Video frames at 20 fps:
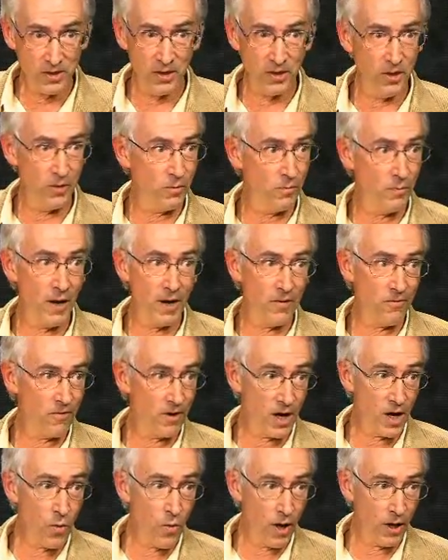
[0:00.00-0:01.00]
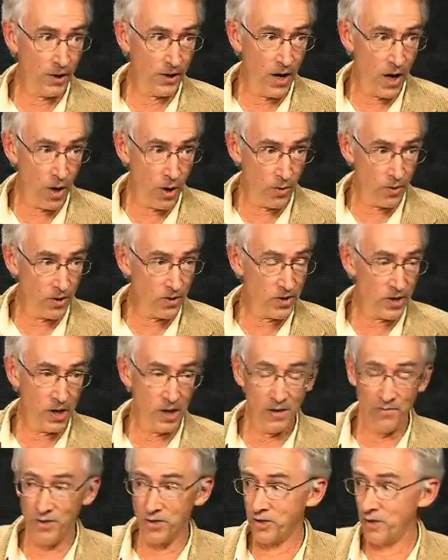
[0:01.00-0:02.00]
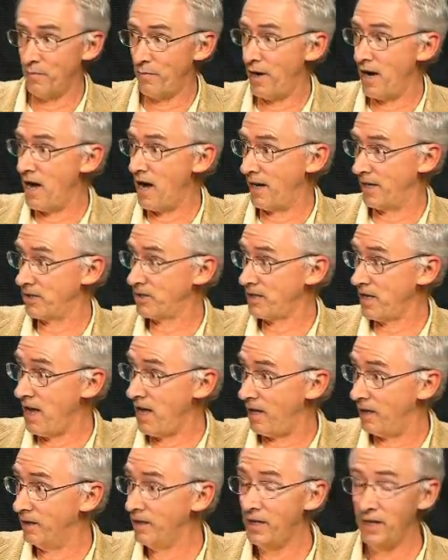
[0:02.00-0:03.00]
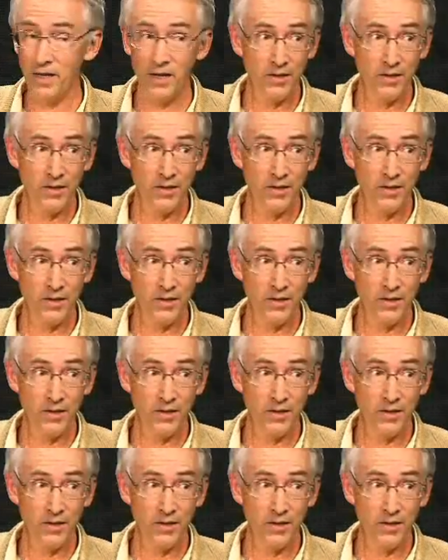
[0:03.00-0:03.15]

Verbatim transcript: and you might very well know the theory of the symbiotic cell,